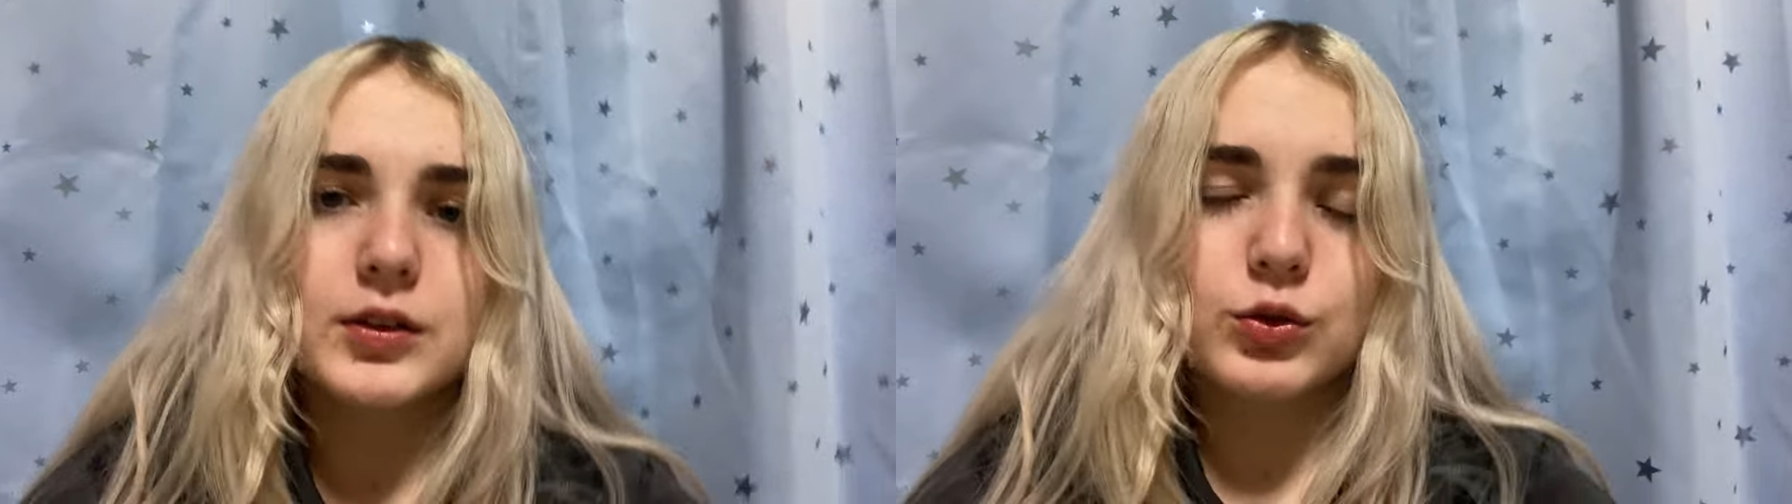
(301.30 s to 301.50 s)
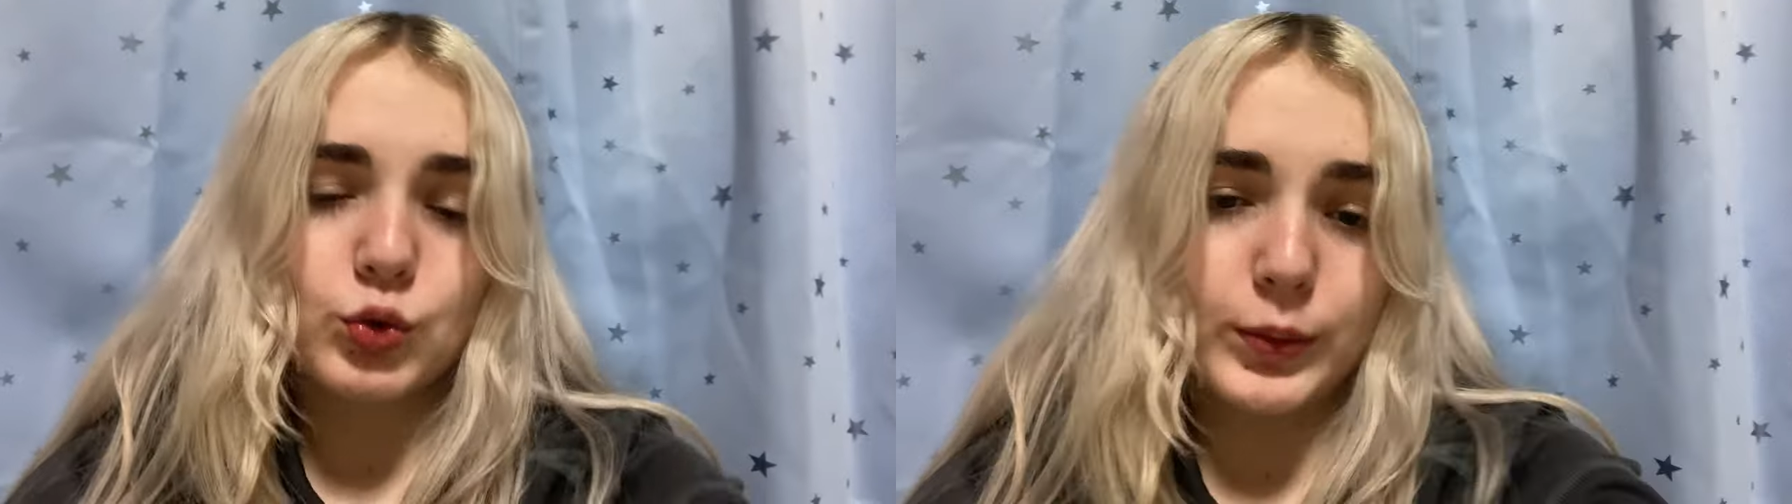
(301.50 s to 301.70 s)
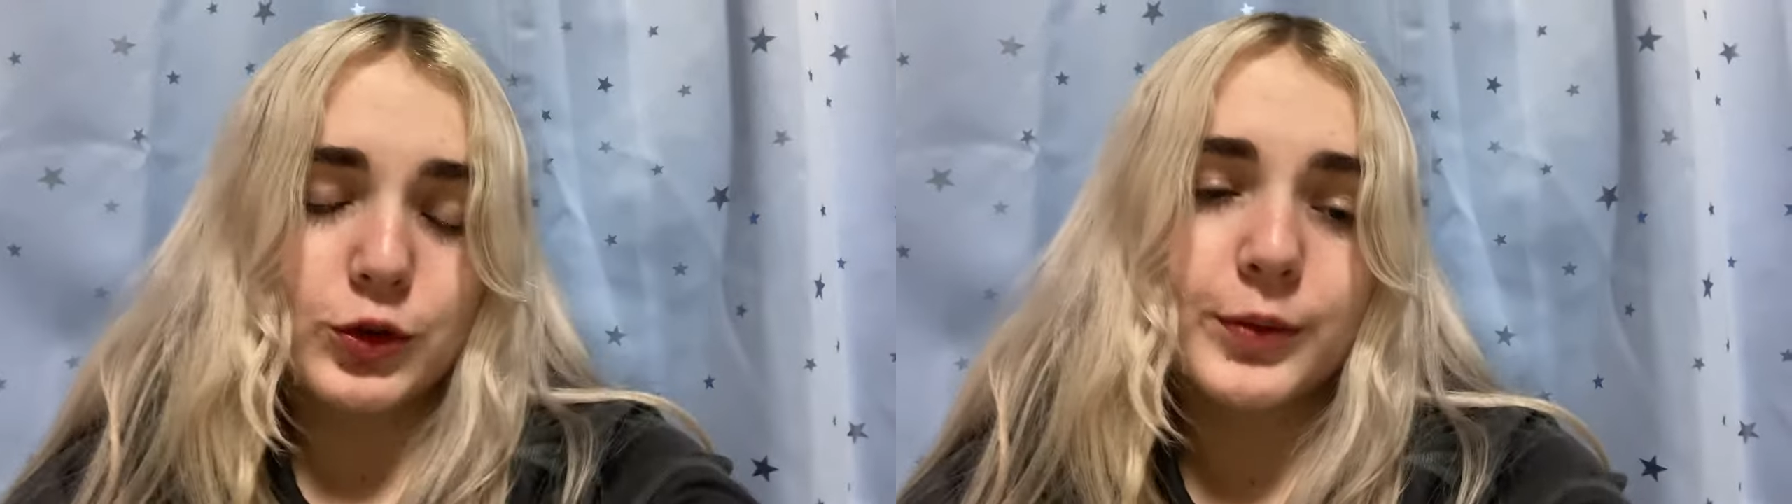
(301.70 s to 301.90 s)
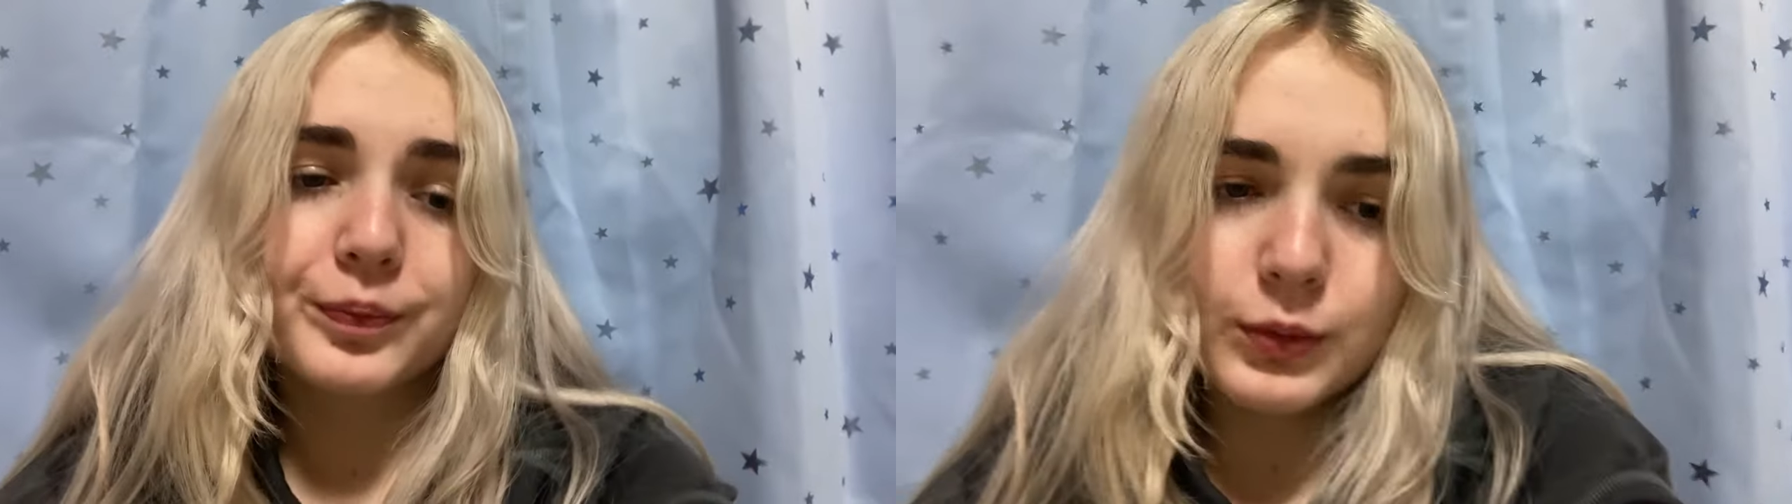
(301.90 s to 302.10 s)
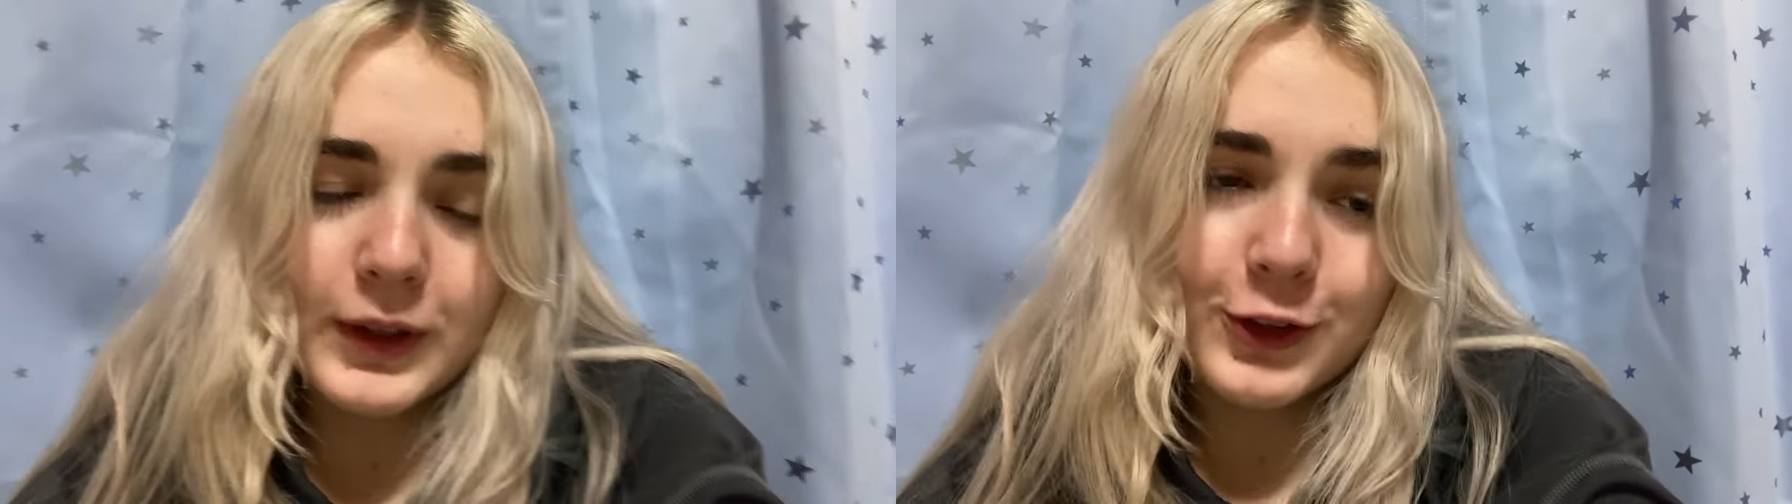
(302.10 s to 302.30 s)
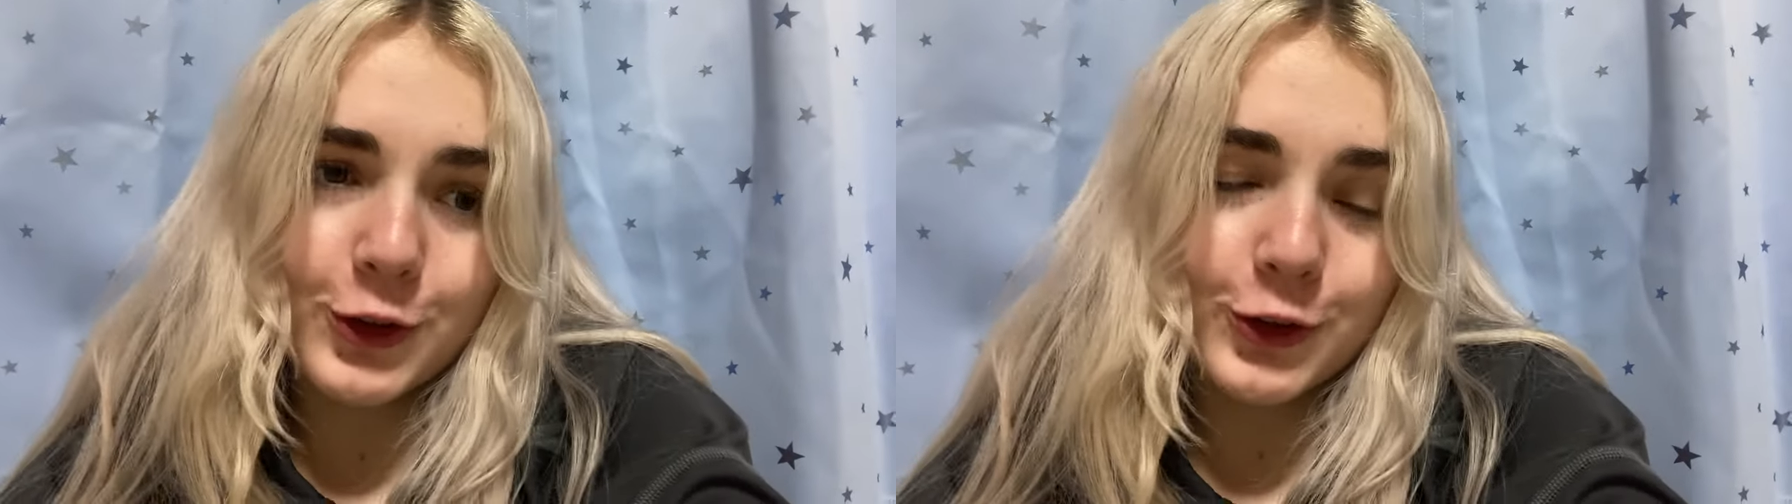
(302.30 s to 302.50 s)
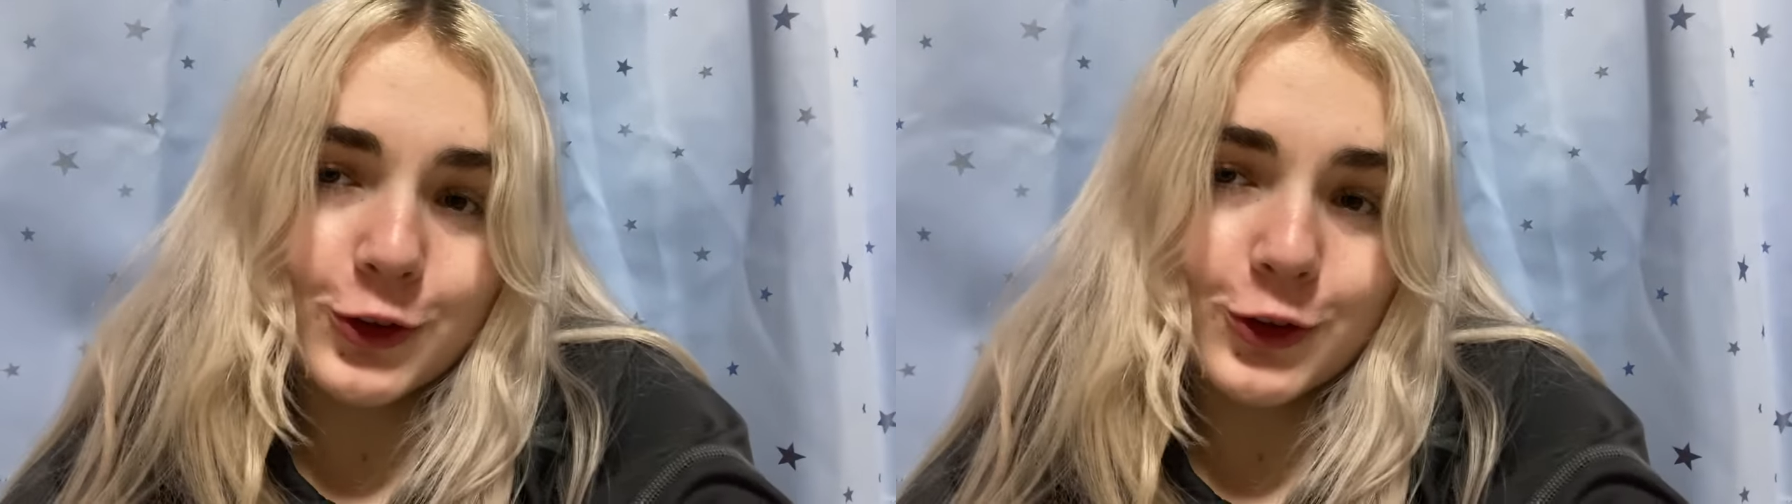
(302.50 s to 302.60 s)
the description. Make sure to